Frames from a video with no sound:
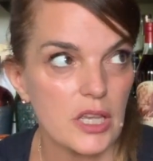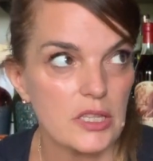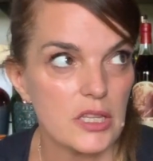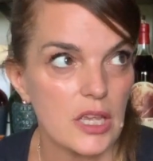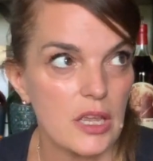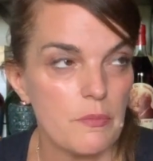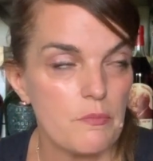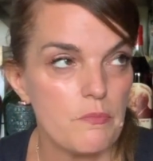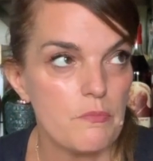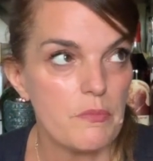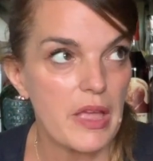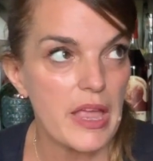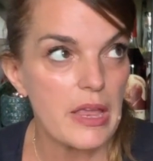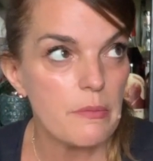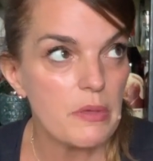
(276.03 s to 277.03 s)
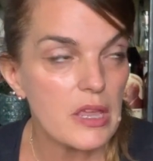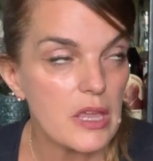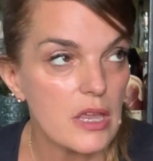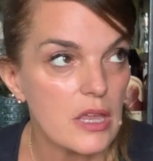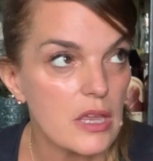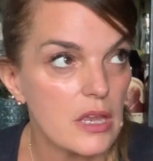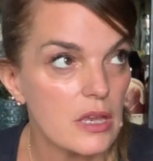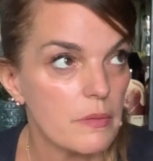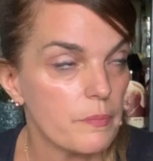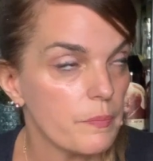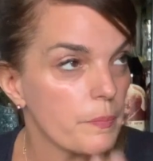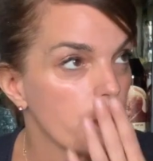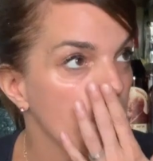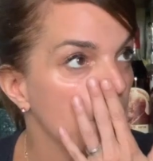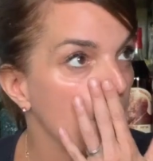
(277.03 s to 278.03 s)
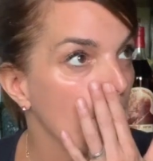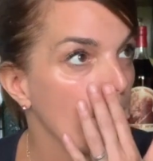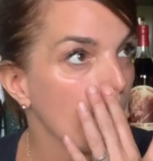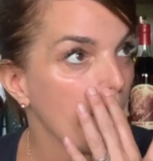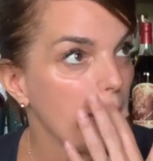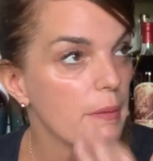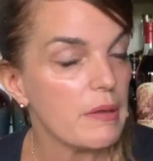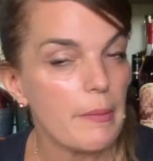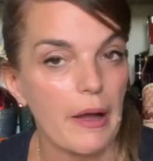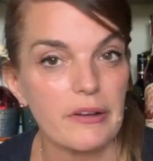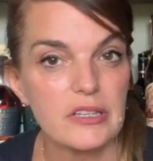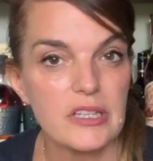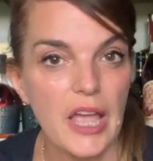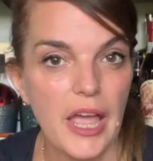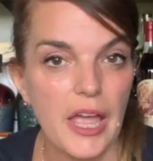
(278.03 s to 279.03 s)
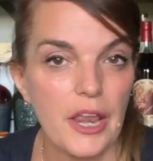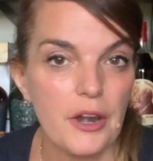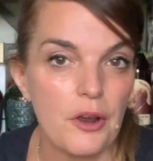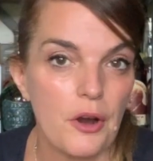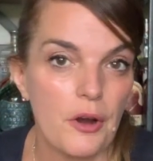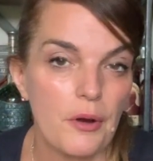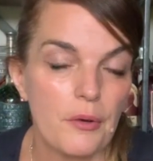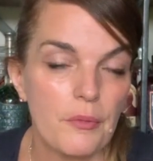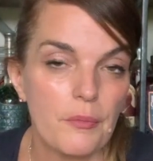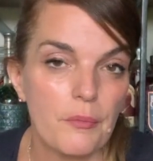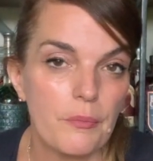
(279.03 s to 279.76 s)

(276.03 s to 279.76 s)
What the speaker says: I'd say maybe about 10 are